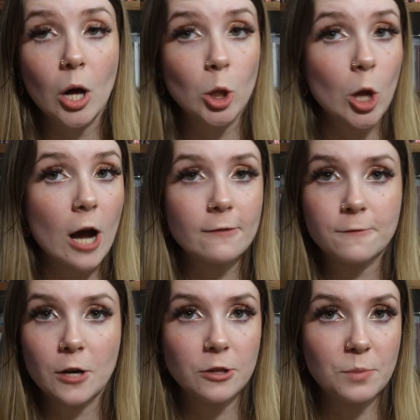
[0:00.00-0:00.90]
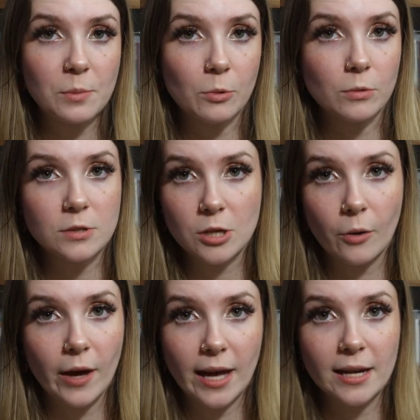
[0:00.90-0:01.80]
a lot for other people to
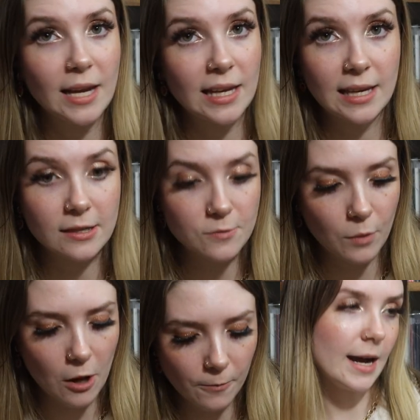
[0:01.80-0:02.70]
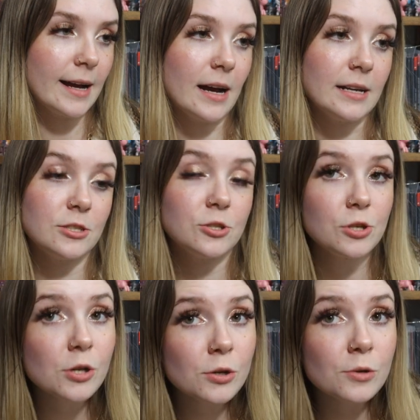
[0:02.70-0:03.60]
go ahead and get as well. I got
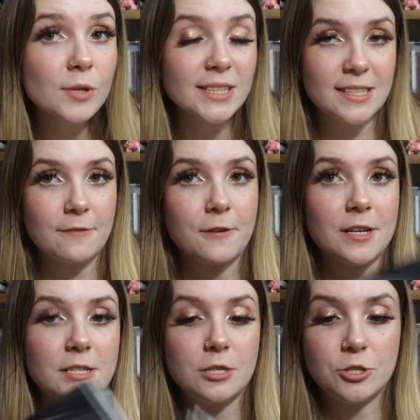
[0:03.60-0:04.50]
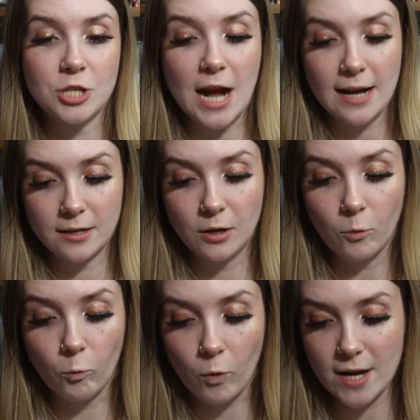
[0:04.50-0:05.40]
two different Jack
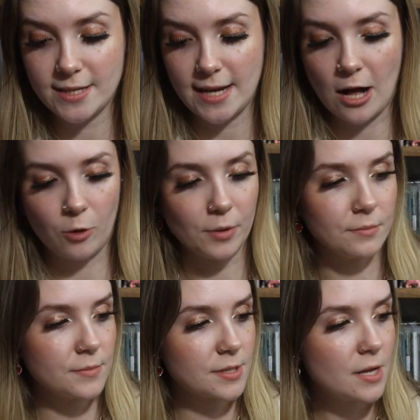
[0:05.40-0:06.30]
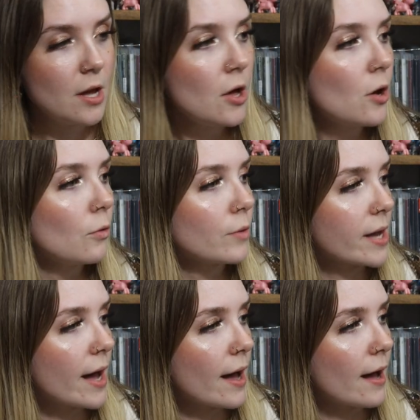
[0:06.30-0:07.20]
White albums.
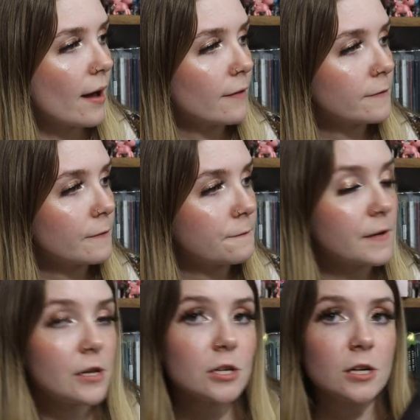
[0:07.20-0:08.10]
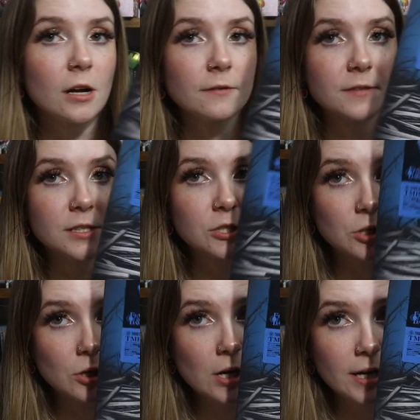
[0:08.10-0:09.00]
We have Fear of the
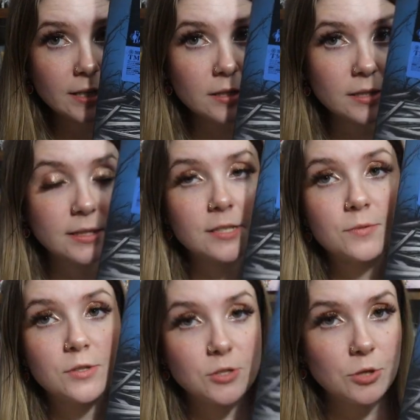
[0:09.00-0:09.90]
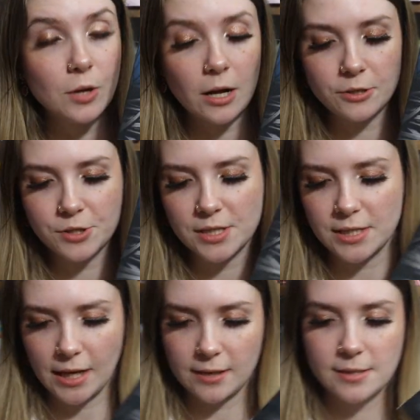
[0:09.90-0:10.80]
Dawn. This was
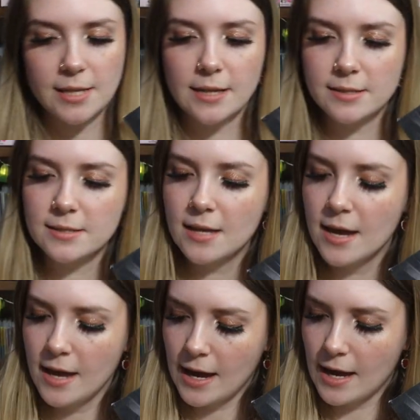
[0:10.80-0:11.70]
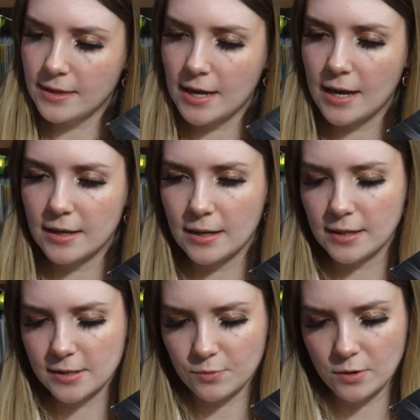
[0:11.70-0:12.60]
$2.10. And then
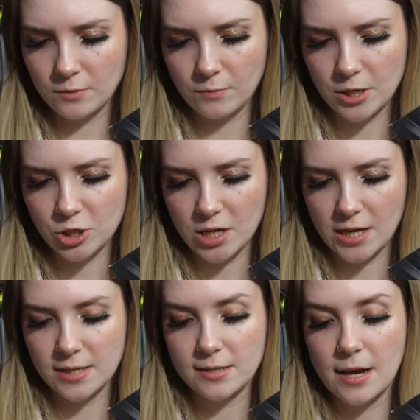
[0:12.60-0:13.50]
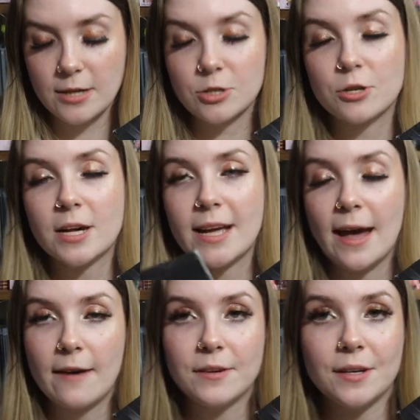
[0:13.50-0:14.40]
this one, which is Entering
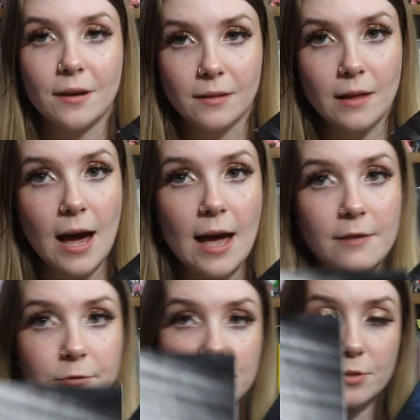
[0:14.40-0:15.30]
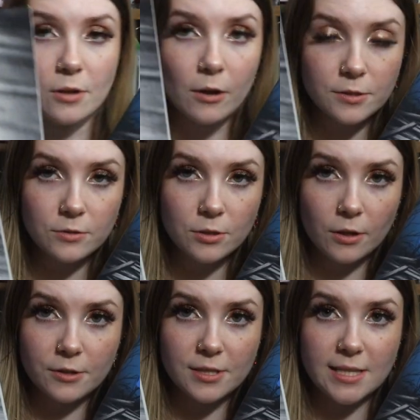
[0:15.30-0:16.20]
Heaven Alive, which was also
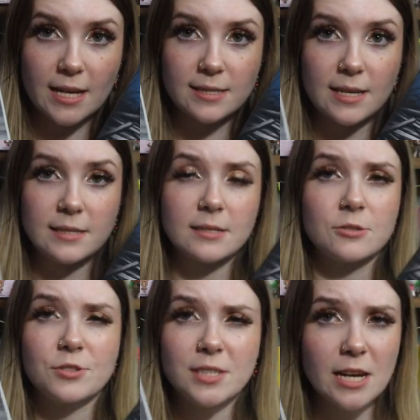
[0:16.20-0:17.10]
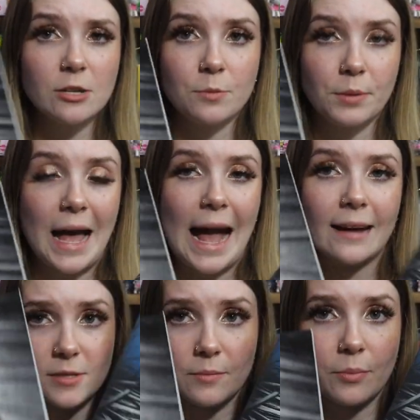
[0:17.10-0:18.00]
$2.10. They're standard
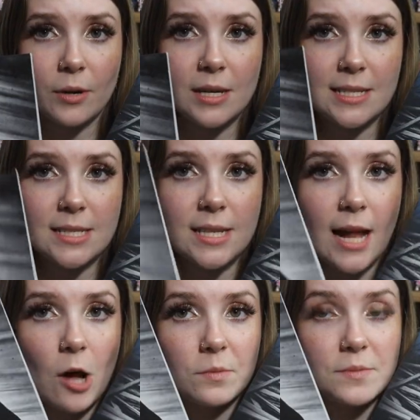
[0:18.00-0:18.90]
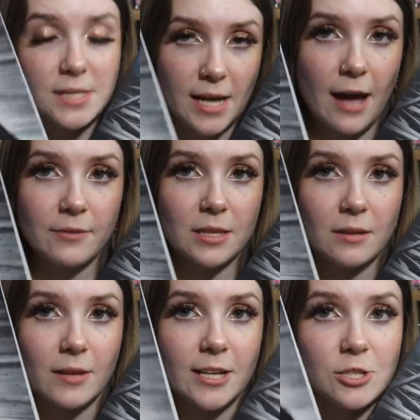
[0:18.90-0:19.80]
black, some pretty decent albums to have in the
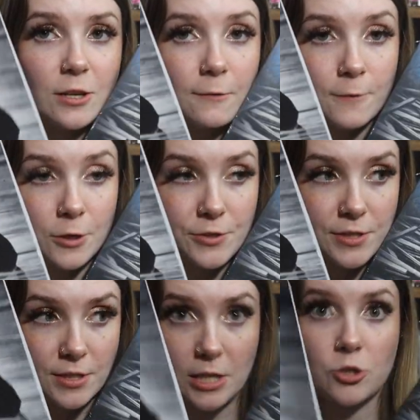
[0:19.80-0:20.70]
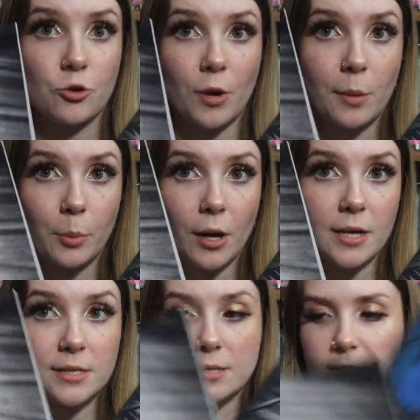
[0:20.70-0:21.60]
collection for such a great
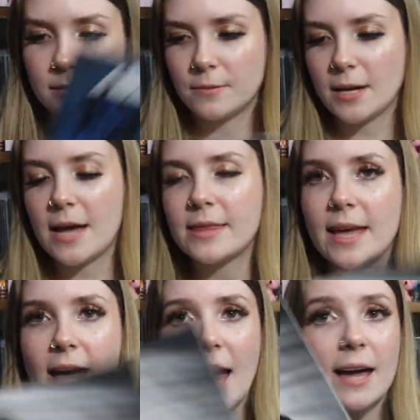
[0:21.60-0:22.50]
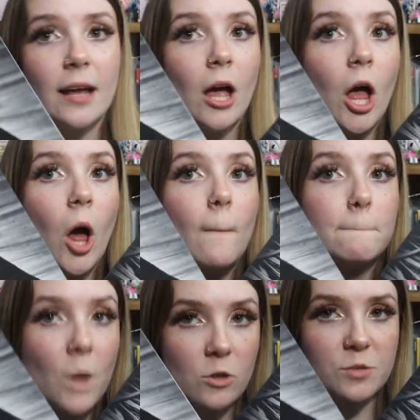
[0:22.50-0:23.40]
price. And they had
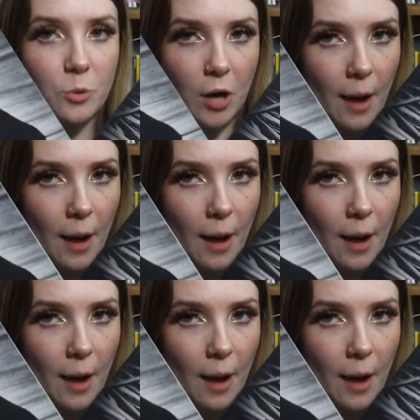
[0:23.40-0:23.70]
multiple